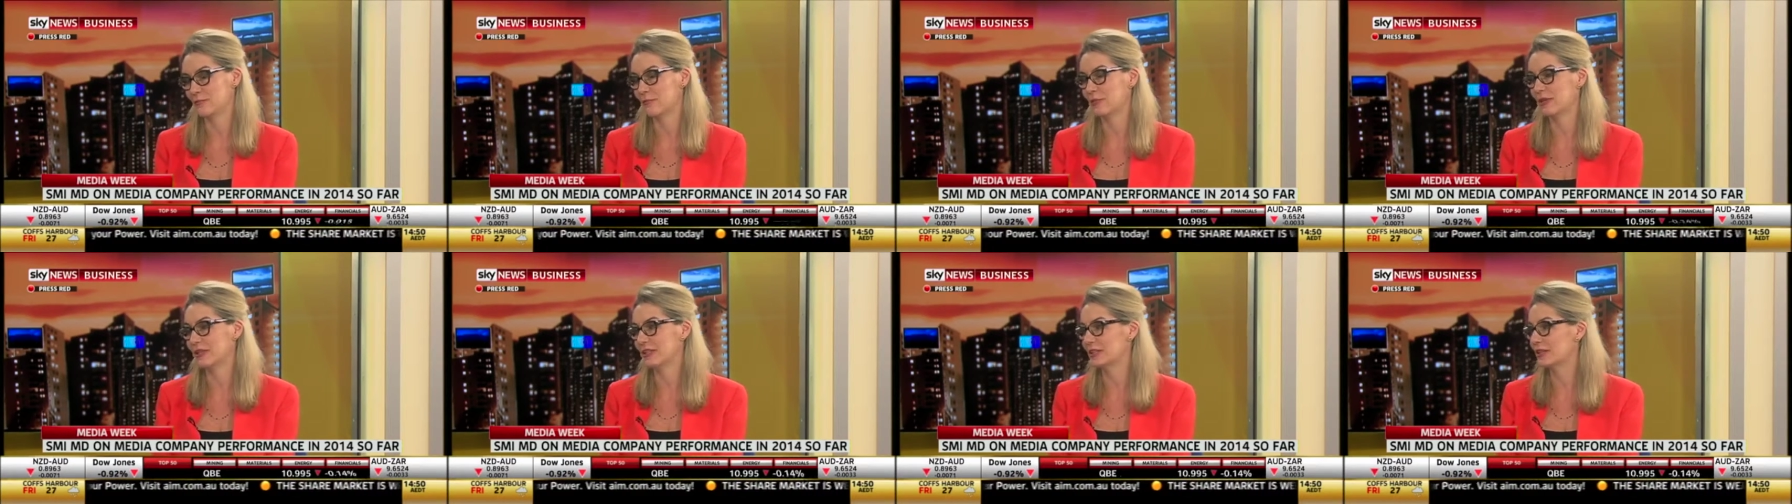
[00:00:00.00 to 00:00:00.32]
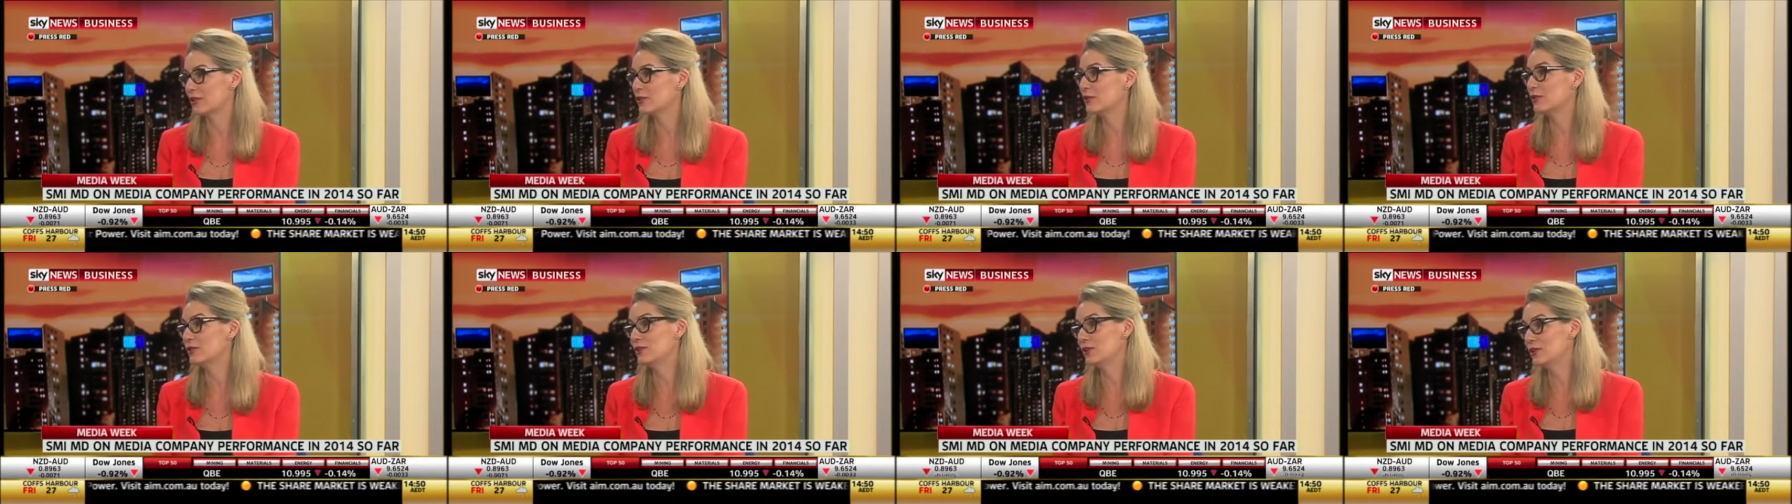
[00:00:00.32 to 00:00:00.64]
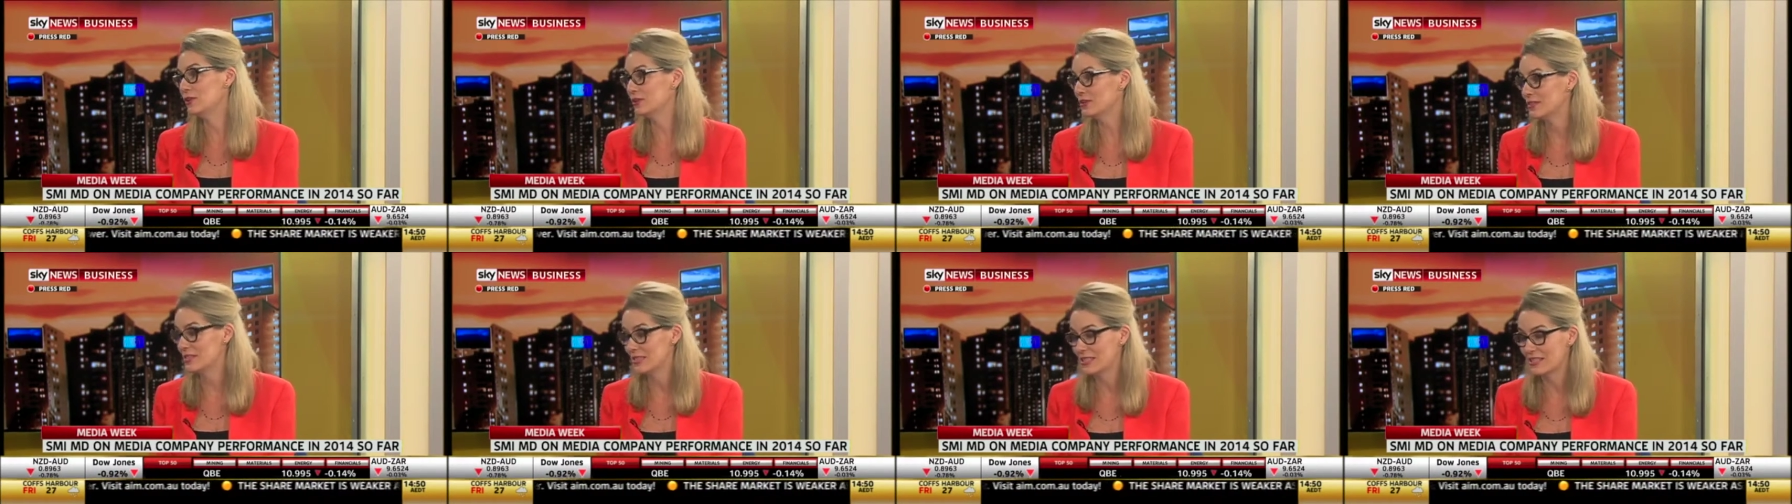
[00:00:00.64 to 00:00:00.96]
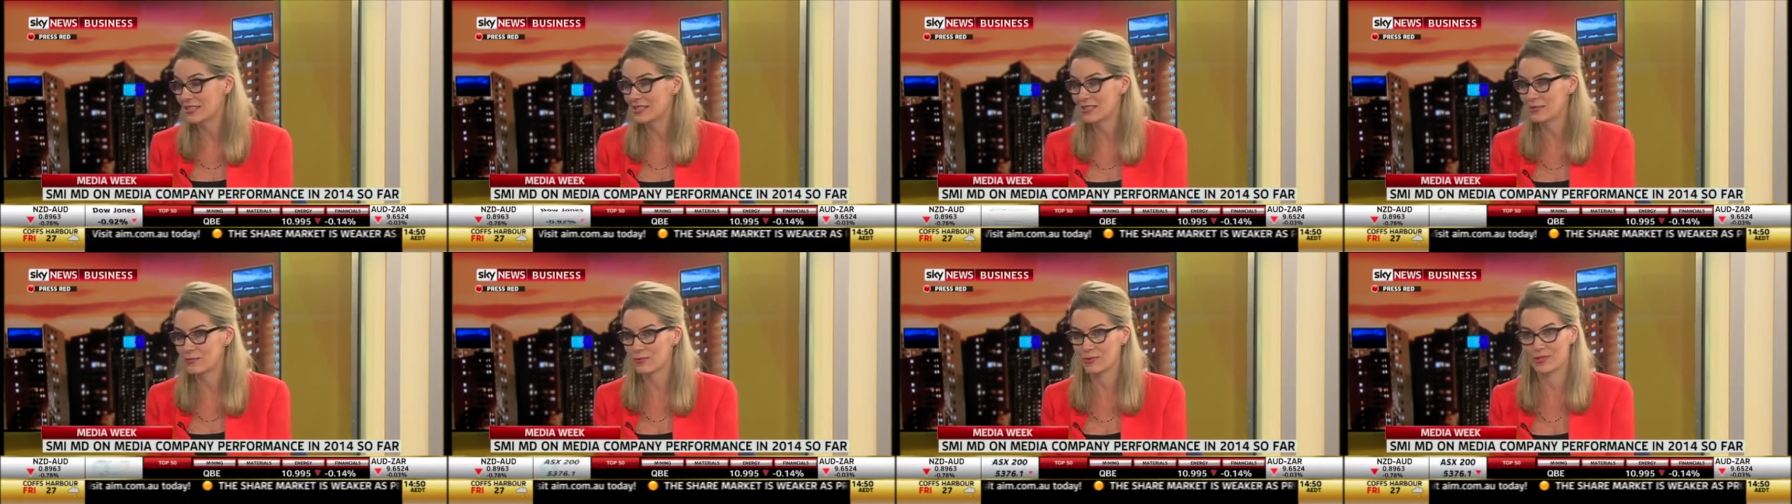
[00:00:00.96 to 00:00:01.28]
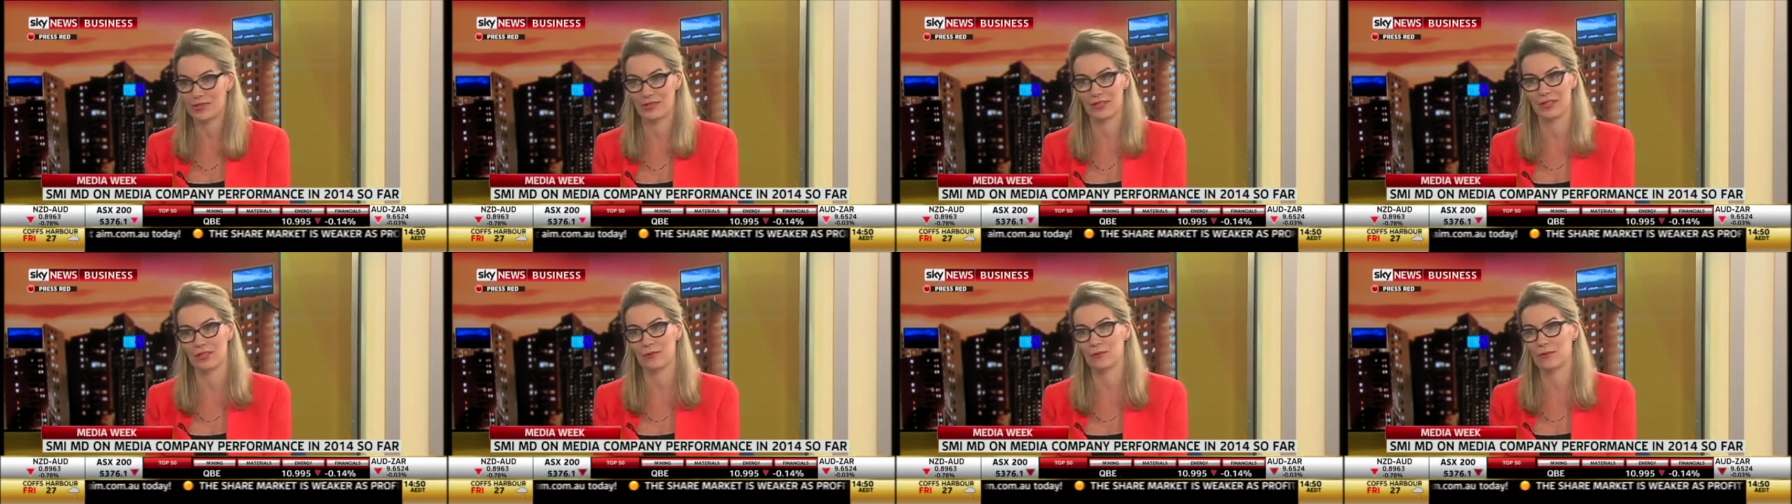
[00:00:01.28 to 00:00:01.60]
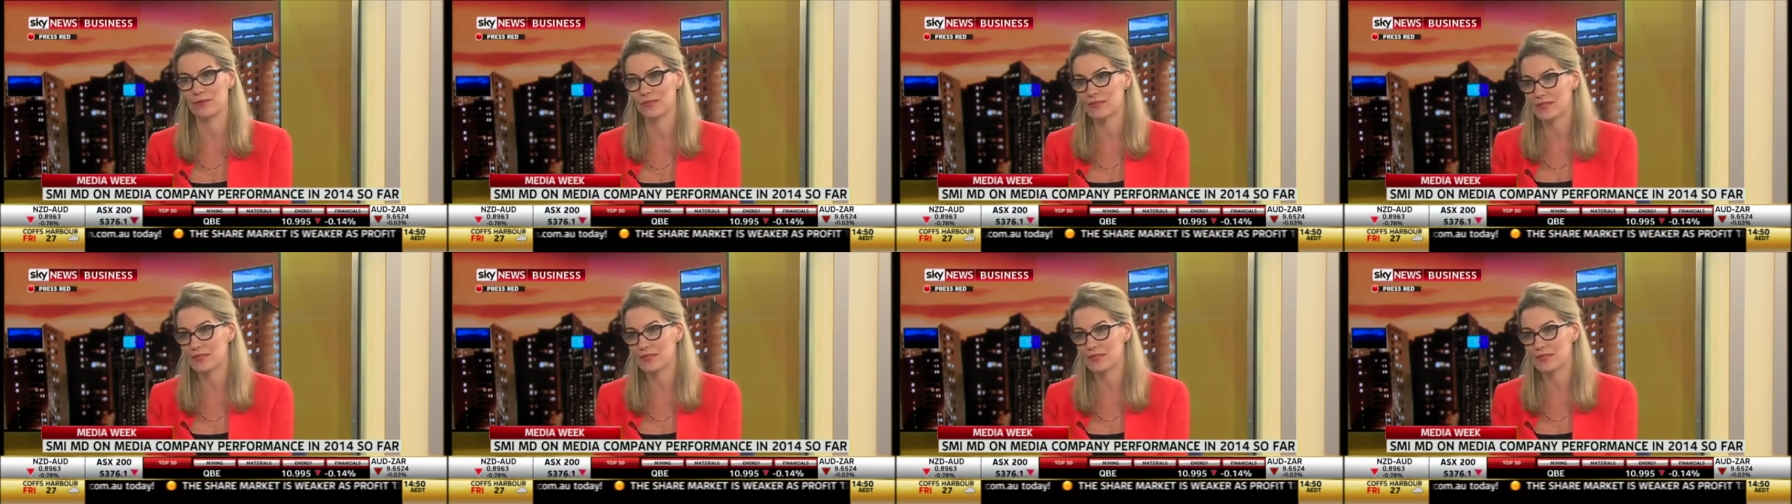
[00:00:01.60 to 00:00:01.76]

But the good news is we think we've